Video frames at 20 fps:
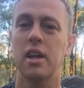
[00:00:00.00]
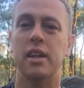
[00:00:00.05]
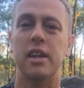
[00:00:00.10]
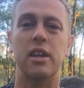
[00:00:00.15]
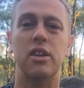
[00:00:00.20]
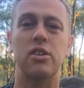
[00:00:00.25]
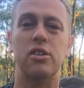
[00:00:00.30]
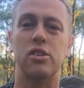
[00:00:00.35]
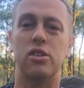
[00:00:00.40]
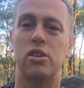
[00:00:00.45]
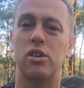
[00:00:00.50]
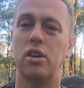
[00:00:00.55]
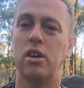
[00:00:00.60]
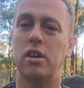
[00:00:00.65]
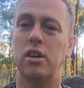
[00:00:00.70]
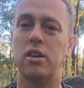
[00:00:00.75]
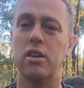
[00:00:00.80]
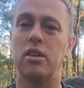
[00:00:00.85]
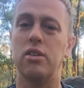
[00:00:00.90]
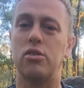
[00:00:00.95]

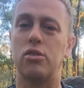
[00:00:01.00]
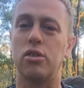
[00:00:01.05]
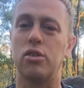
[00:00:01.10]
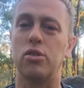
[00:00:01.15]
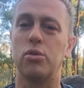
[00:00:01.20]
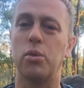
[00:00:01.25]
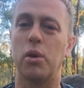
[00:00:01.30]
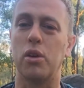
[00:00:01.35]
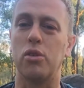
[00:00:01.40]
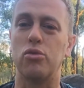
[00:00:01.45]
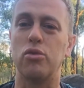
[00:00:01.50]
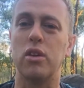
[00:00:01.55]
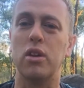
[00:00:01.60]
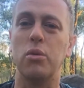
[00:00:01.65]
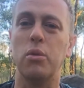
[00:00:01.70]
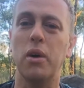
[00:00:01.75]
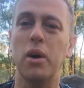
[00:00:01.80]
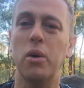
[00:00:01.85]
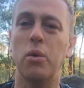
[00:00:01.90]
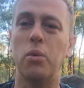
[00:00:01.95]
This crystal works really
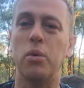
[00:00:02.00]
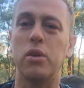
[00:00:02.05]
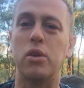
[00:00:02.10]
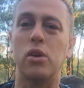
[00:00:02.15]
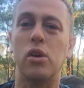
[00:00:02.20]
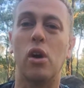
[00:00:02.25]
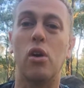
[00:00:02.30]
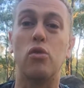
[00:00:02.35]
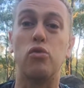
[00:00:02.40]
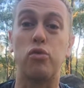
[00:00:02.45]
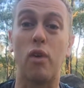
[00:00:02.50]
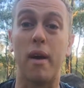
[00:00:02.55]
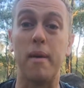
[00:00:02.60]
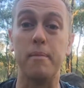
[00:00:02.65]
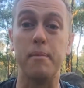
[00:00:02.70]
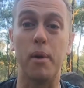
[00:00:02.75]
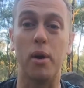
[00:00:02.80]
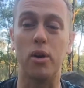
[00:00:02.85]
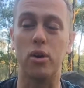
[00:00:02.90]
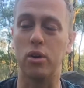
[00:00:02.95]
well with good old
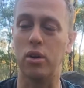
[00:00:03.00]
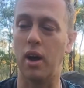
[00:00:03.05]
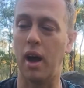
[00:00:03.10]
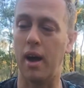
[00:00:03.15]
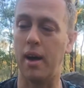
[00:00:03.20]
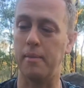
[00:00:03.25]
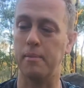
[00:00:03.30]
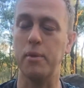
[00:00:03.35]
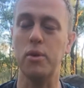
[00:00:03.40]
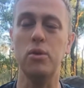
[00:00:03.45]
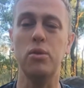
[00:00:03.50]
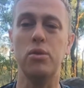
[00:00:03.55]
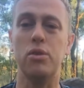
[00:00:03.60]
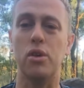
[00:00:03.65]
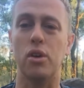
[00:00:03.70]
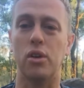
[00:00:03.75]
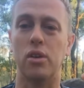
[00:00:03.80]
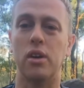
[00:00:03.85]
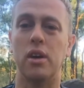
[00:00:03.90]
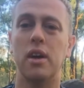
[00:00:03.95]
rainbow
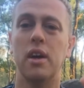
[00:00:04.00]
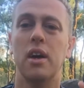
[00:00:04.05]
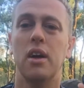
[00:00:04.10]
moonstone.